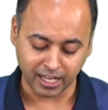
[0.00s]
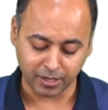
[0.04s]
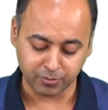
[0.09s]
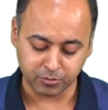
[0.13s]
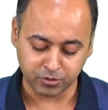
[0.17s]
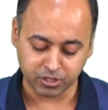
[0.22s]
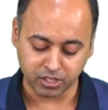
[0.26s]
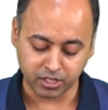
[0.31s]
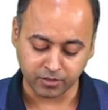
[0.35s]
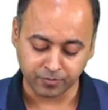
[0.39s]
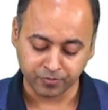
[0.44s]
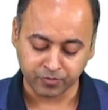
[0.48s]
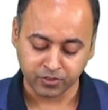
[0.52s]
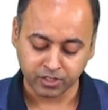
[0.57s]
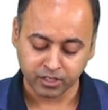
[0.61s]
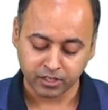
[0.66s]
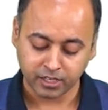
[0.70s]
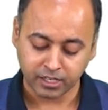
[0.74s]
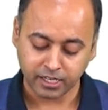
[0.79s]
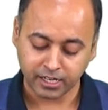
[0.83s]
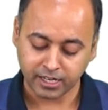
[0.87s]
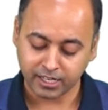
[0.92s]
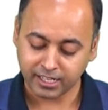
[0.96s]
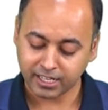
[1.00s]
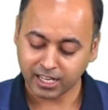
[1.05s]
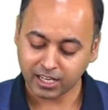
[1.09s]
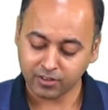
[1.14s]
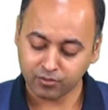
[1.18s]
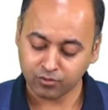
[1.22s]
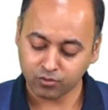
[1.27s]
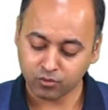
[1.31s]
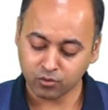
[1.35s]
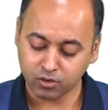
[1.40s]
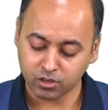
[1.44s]
type 3. In
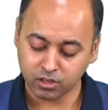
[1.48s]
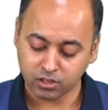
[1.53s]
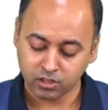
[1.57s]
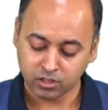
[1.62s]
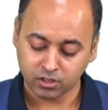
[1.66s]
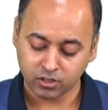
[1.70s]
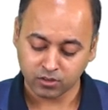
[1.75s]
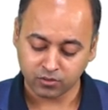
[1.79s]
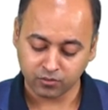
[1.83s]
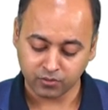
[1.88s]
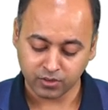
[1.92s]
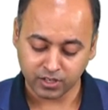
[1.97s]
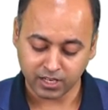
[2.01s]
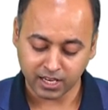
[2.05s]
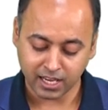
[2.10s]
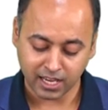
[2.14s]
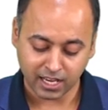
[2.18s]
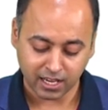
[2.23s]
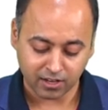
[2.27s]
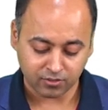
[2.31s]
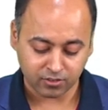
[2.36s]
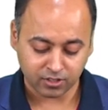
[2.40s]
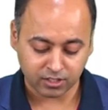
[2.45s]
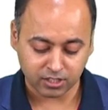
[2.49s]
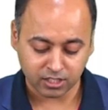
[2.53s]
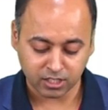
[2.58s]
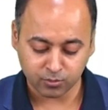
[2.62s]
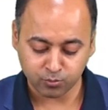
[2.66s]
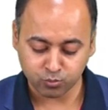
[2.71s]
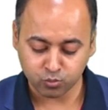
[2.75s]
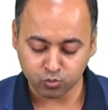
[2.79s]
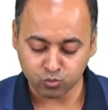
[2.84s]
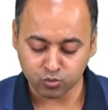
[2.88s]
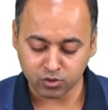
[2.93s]
type 4, we have
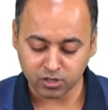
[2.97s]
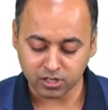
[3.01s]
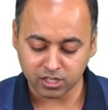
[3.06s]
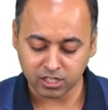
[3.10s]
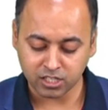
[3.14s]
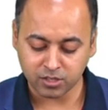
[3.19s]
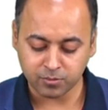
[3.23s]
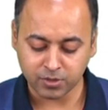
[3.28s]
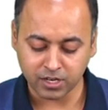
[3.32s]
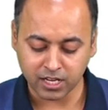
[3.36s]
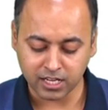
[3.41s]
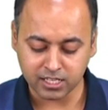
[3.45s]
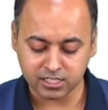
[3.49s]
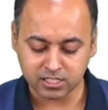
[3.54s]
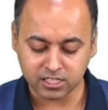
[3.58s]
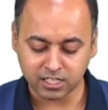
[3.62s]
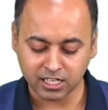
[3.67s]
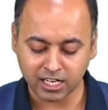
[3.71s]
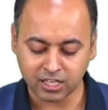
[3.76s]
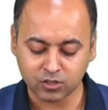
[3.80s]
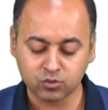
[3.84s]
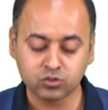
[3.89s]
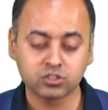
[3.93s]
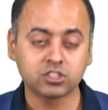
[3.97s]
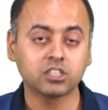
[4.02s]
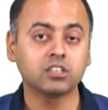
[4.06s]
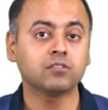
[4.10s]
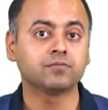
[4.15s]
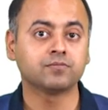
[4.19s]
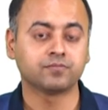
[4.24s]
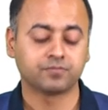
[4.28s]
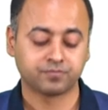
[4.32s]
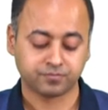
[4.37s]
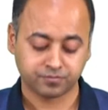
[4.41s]
the poorly branched glycogen.
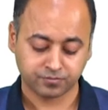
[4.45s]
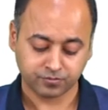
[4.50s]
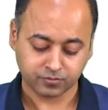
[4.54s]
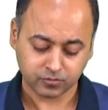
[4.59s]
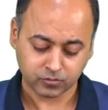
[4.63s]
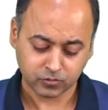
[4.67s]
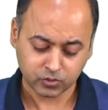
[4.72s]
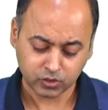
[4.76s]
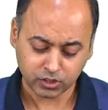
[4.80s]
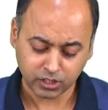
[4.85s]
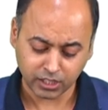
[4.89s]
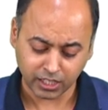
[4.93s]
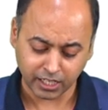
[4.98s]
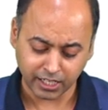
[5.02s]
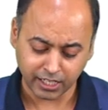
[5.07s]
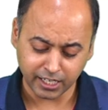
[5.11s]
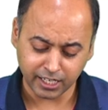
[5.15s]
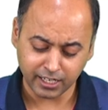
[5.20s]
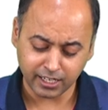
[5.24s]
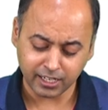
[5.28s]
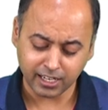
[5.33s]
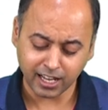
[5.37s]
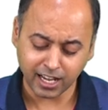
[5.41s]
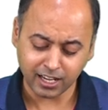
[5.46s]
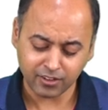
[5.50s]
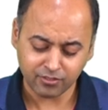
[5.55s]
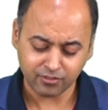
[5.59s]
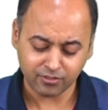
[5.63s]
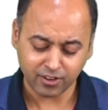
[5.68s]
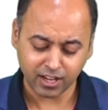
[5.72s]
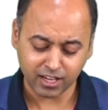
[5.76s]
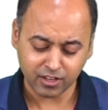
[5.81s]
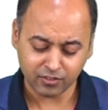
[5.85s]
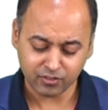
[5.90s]
In type
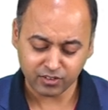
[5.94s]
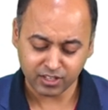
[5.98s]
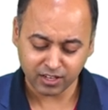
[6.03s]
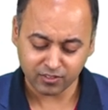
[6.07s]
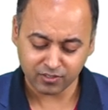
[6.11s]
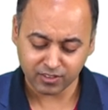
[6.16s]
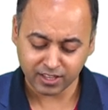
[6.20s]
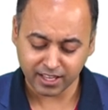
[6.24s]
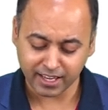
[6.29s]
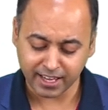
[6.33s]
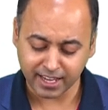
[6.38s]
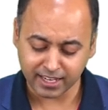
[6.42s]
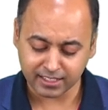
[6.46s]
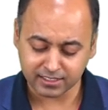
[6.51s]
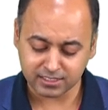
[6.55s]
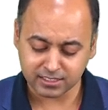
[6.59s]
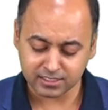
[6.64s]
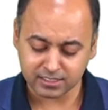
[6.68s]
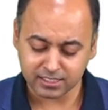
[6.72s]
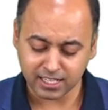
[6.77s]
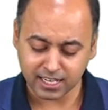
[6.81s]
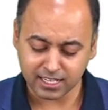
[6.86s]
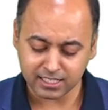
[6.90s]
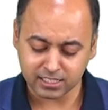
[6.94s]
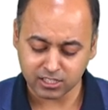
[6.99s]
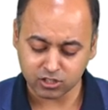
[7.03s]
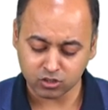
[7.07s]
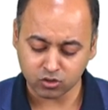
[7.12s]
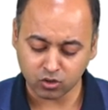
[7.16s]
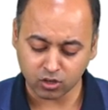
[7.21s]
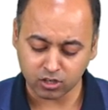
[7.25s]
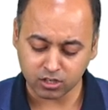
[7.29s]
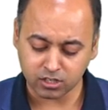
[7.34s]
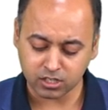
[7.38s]
5, we have the exercise
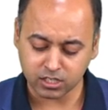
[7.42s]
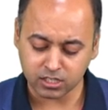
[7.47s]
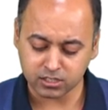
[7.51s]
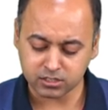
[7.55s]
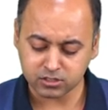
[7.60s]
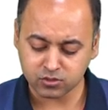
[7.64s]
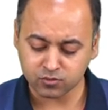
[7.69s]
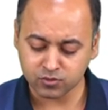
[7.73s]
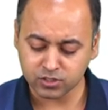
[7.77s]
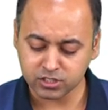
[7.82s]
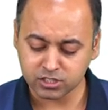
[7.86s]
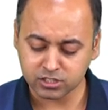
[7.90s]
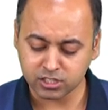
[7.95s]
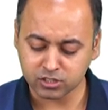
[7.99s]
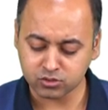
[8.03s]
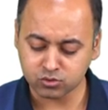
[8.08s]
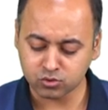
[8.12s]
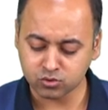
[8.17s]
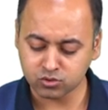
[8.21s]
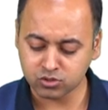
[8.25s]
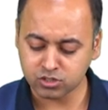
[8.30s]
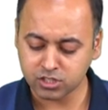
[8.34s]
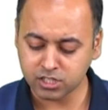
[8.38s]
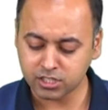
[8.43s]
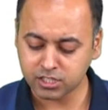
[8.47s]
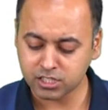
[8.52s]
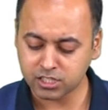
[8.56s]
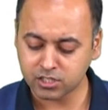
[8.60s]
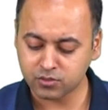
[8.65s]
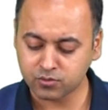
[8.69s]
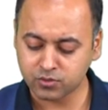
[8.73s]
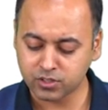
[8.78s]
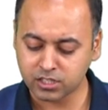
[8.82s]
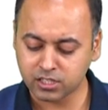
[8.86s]
intolerance which is
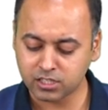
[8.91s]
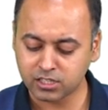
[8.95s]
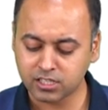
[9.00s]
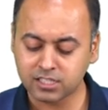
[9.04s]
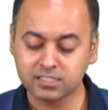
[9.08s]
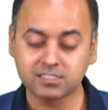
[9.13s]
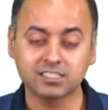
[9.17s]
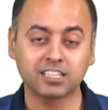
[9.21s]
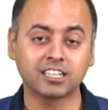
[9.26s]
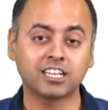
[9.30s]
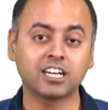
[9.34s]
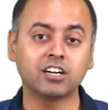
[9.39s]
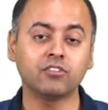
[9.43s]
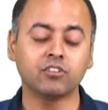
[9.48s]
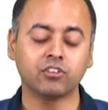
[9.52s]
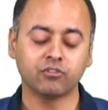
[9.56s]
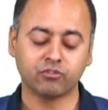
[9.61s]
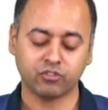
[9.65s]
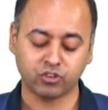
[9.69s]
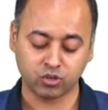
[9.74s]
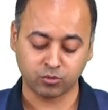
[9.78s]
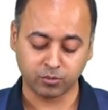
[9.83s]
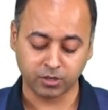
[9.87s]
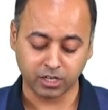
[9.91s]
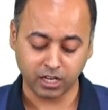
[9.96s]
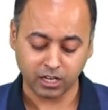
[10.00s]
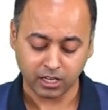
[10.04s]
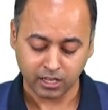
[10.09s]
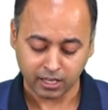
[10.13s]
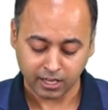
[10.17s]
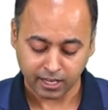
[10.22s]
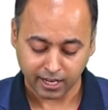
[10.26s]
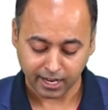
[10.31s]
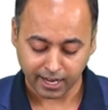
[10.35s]
associated with the second wind phenomena,
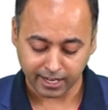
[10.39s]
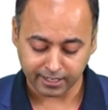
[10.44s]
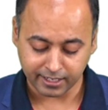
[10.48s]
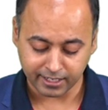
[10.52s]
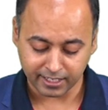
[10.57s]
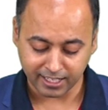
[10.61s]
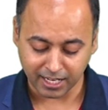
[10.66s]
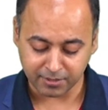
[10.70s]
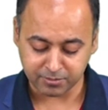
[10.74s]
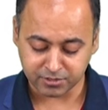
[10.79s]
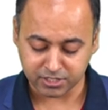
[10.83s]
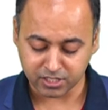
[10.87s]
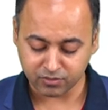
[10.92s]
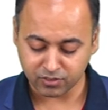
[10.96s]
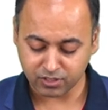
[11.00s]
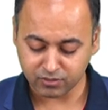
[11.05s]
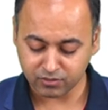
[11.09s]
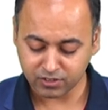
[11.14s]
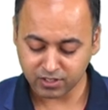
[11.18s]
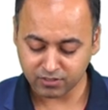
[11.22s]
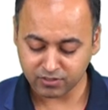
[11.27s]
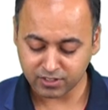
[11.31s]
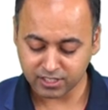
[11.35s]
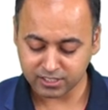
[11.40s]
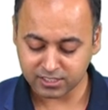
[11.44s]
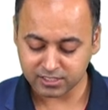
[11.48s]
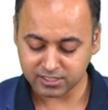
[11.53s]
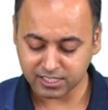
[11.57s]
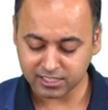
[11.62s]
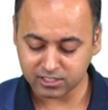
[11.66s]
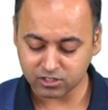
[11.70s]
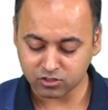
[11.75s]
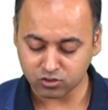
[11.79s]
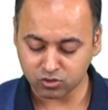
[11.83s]
and in type 7, we have the
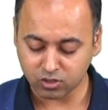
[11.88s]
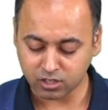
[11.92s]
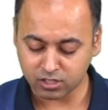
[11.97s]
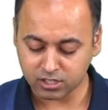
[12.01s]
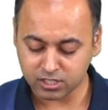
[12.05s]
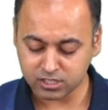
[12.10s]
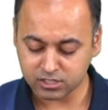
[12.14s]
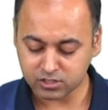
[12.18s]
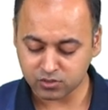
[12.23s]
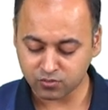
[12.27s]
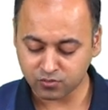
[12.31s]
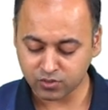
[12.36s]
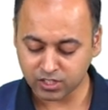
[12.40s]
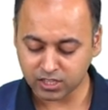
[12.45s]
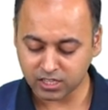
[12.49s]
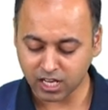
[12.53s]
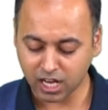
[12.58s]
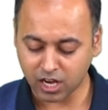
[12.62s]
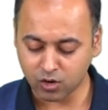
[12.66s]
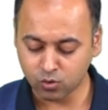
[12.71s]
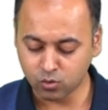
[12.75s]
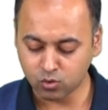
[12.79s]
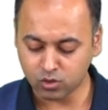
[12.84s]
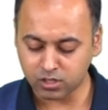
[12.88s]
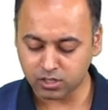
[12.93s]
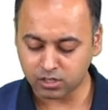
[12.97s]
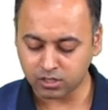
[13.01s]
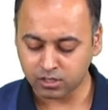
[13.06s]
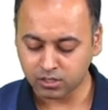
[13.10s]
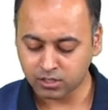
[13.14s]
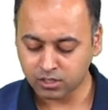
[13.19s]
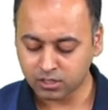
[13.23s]
exercise intolerance without